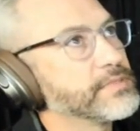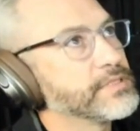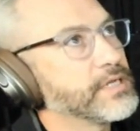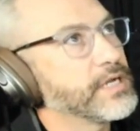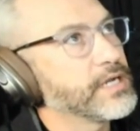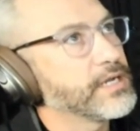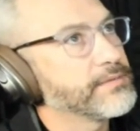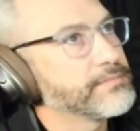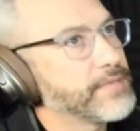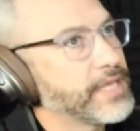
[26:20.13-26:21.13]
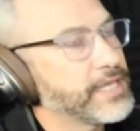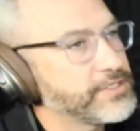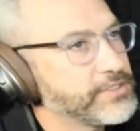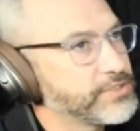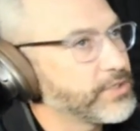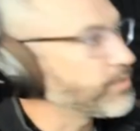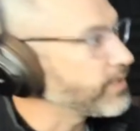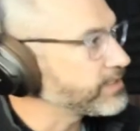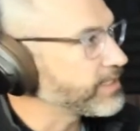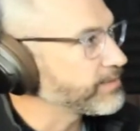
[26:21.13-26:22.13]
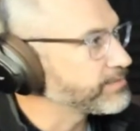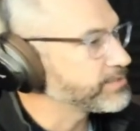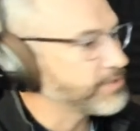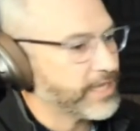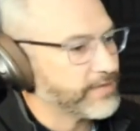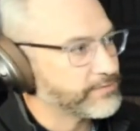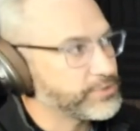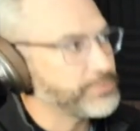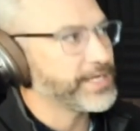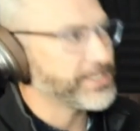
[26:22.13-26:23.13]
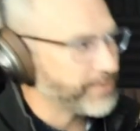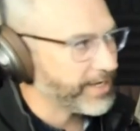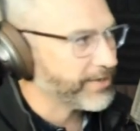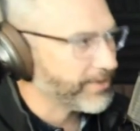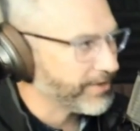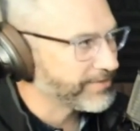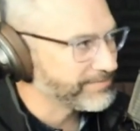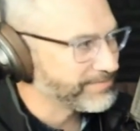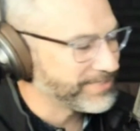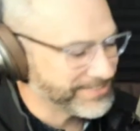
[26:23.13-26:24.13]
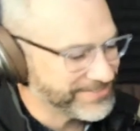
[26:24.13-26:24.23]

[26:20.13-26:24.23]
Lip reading: And you don't want them to have too many credit card bills.